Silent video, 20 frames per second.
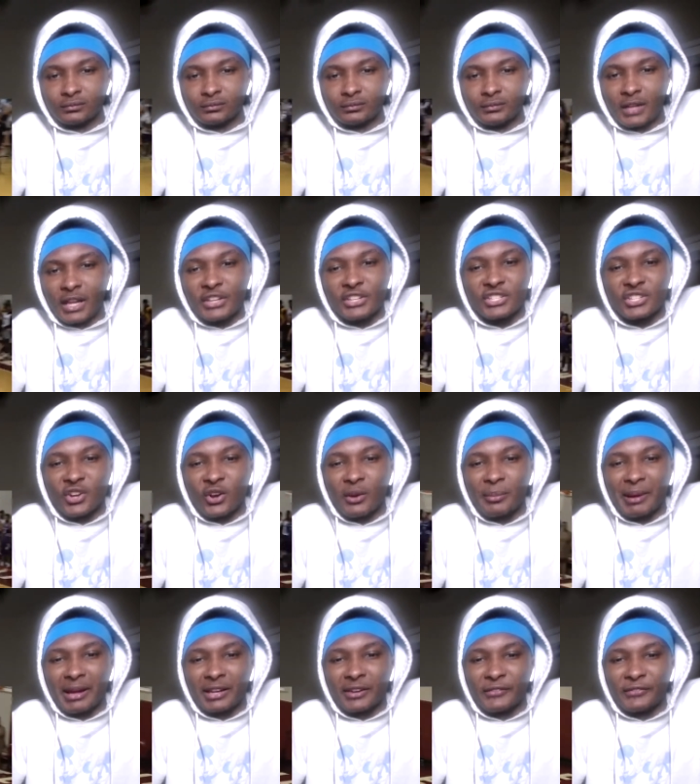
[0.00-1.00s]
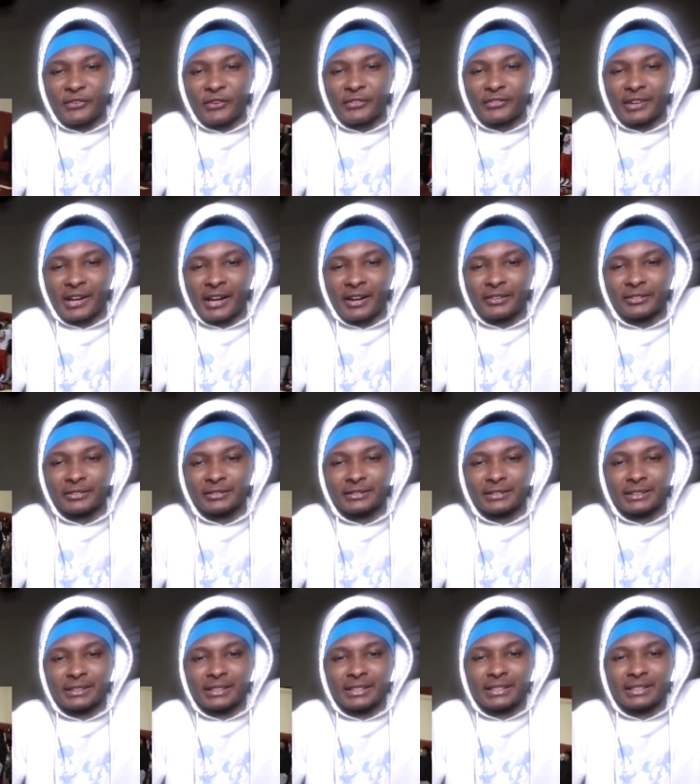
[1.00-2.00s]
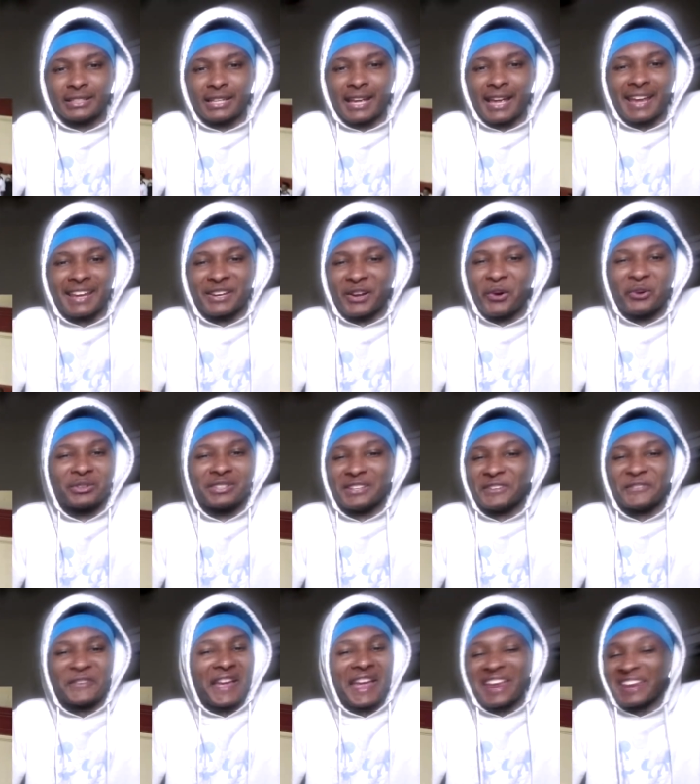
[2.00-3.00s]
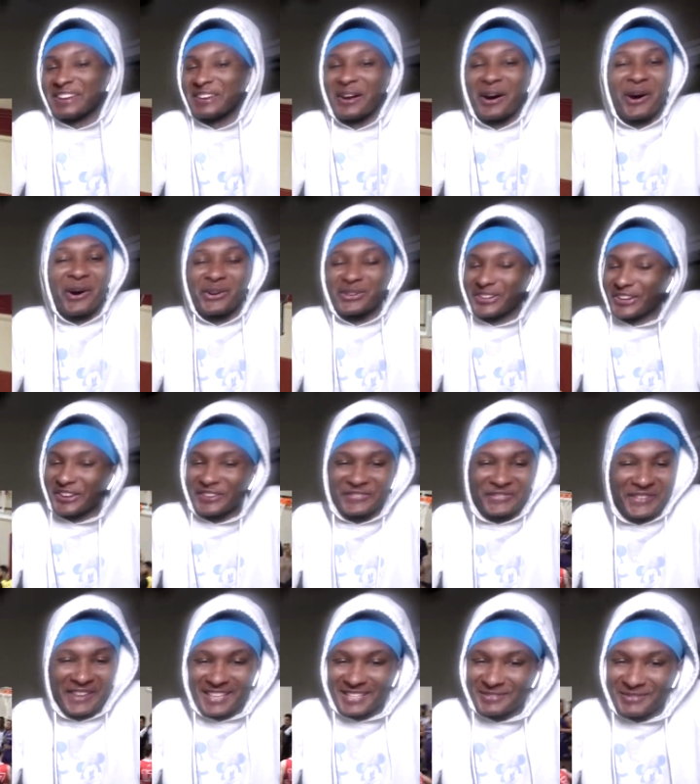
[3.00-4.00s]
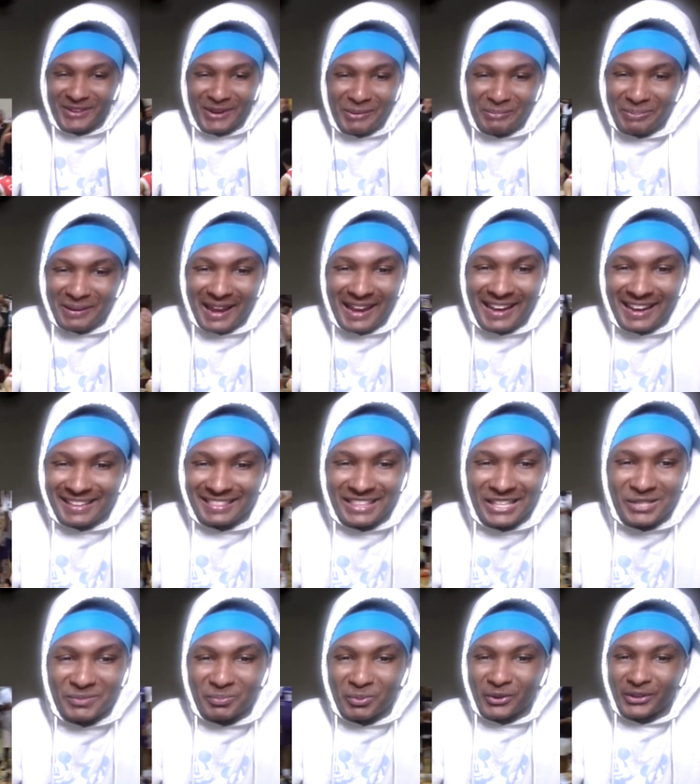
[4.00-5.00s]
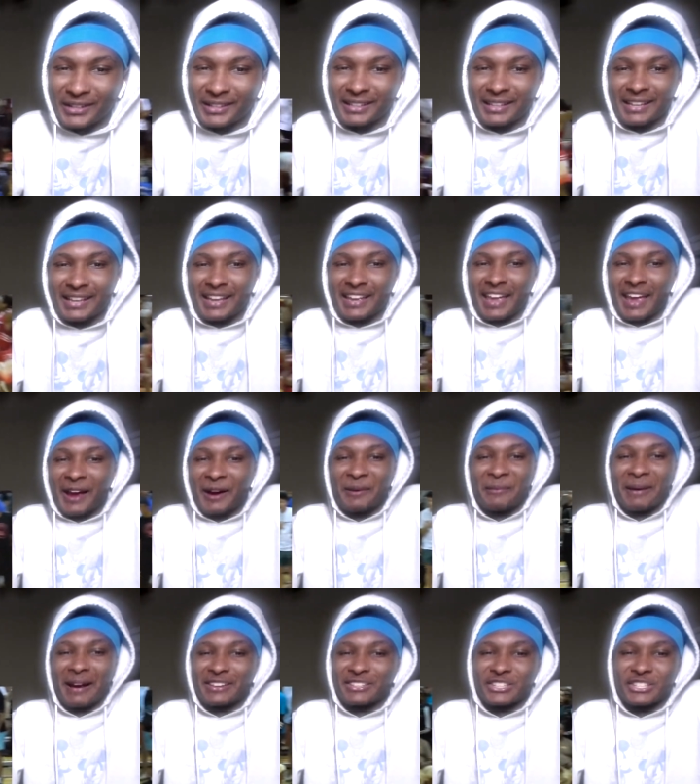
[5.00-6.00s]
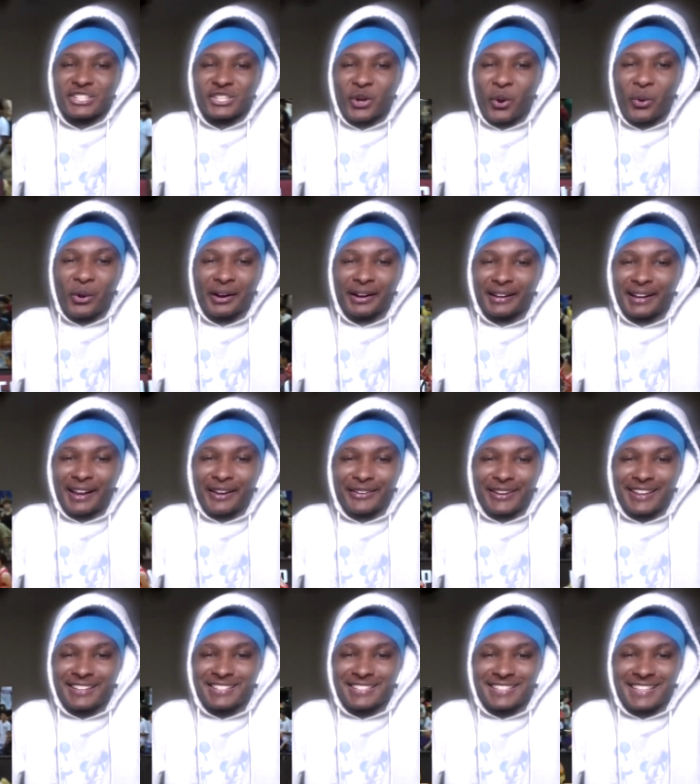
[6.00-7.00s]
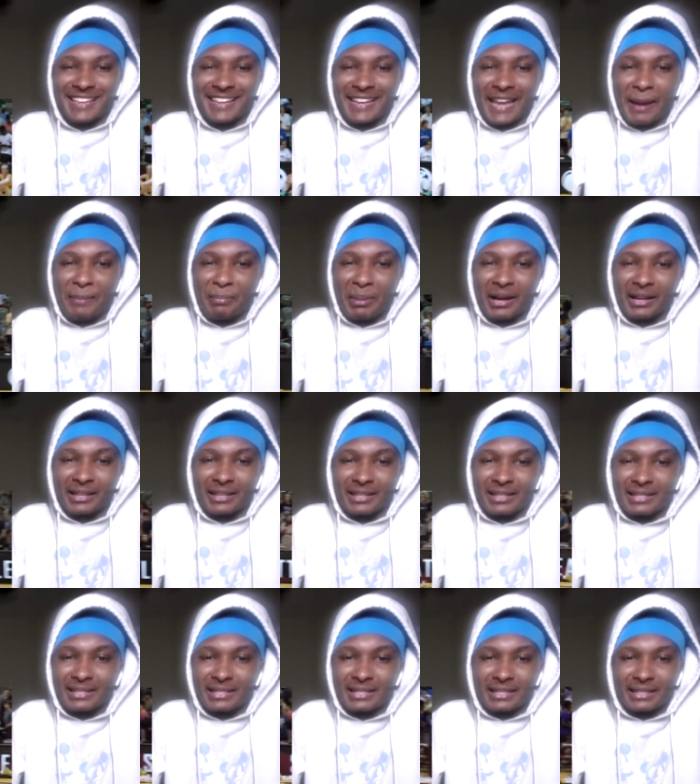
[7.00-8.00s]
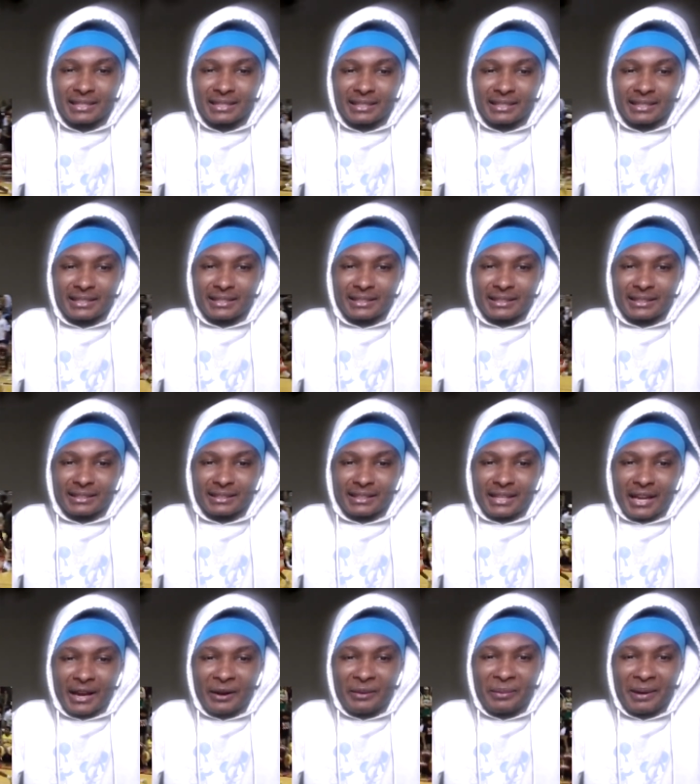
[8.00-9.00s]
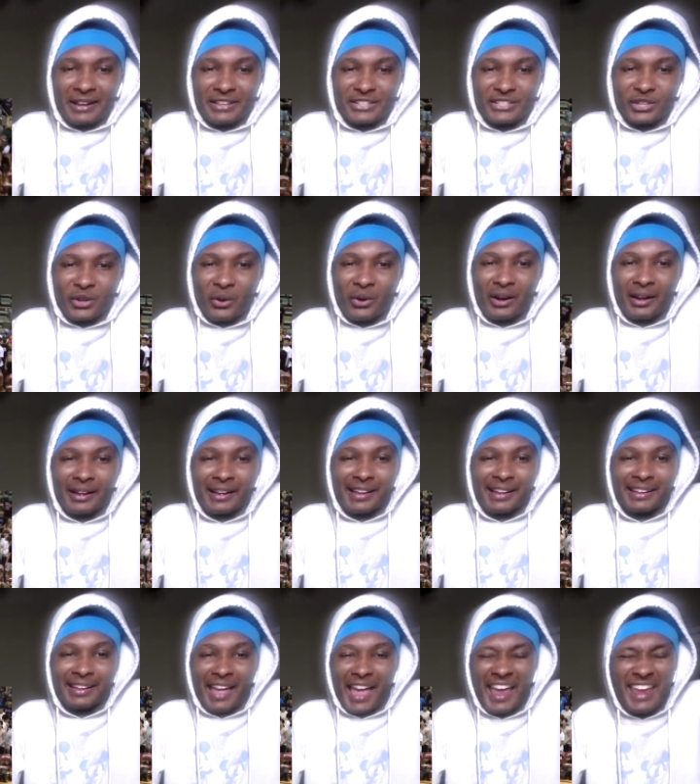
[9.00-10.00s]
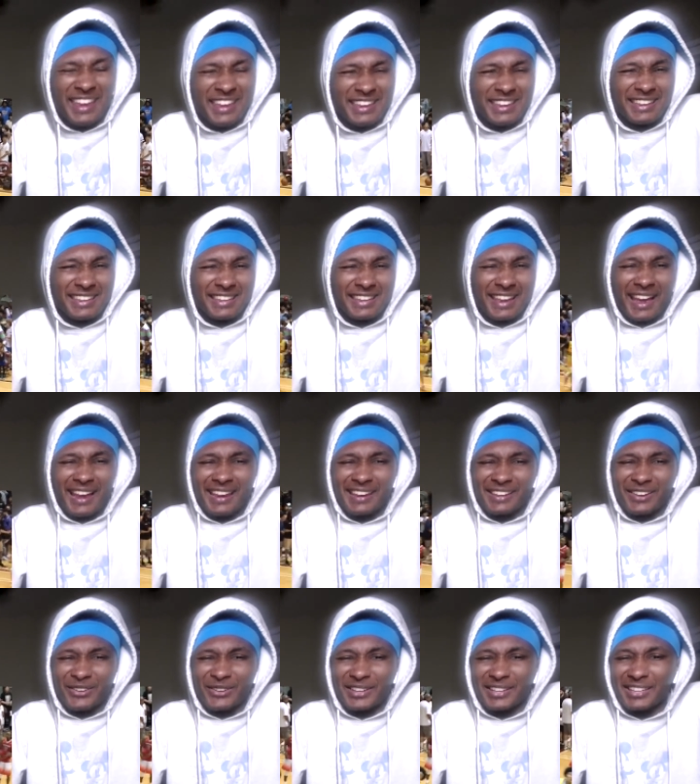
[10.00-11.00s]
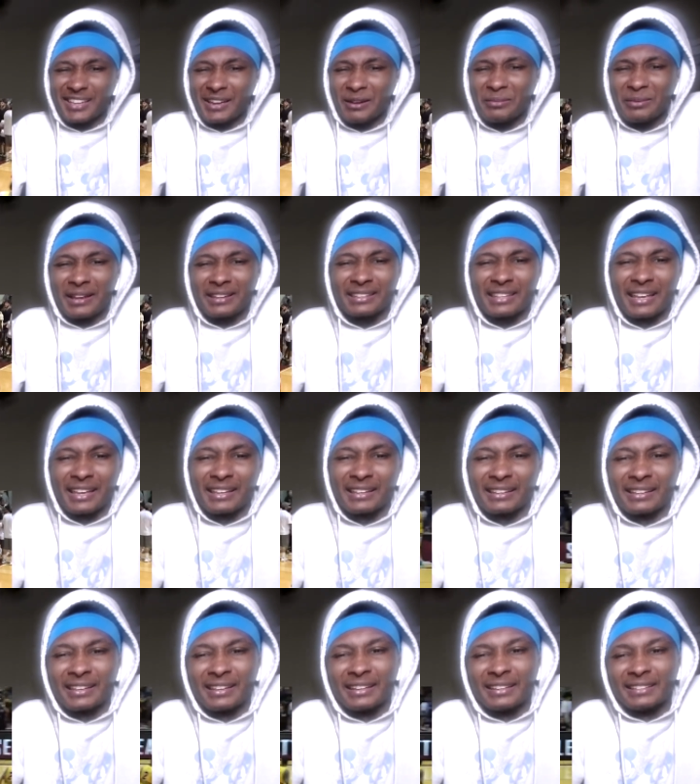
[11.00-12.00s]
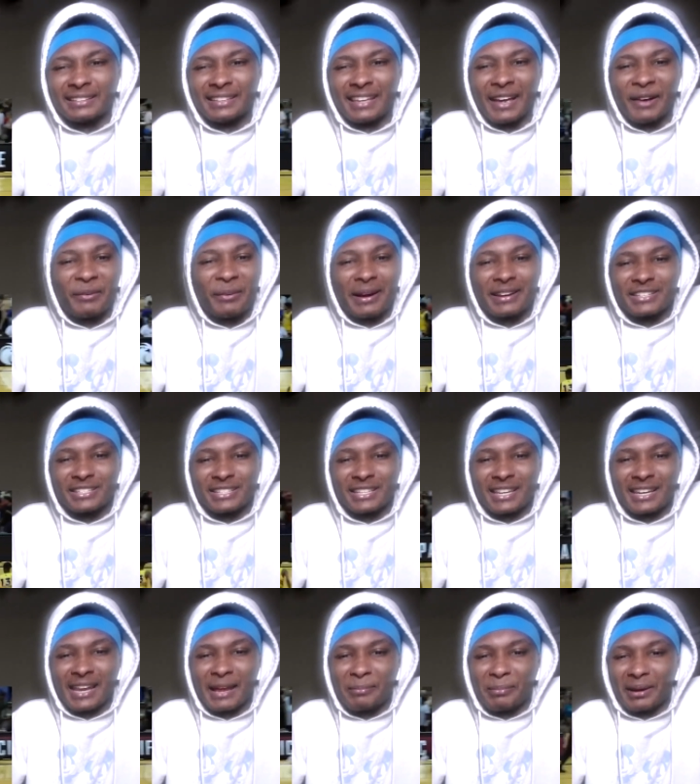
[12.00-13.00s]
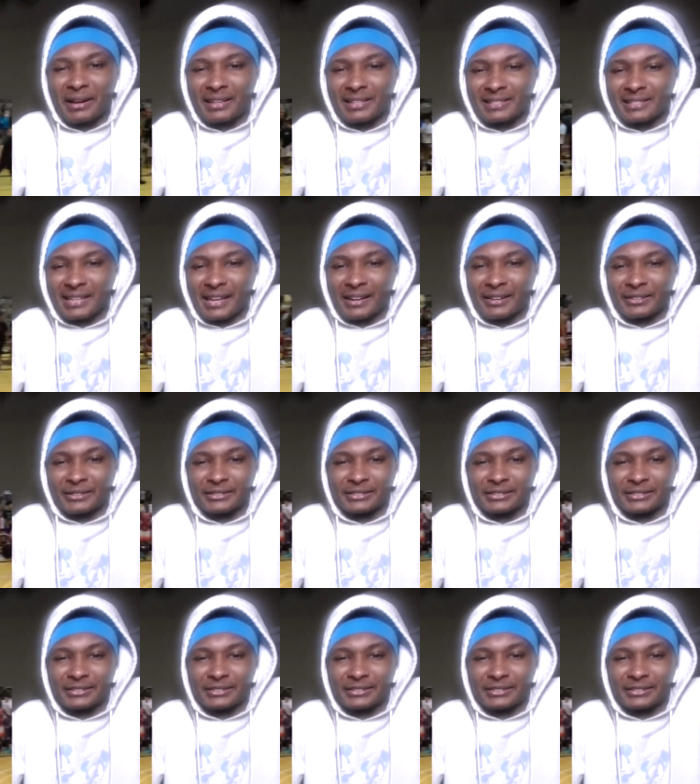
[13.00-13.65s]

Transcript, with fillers: They just going back and forth now. Yeah, ain't no def ain't no defense being played at this point. Everybody just scoring now. They just getting their buckets. Everybody just going. Hey, I didn't know you get up like that. Yeah, everybody just getting their buckets now.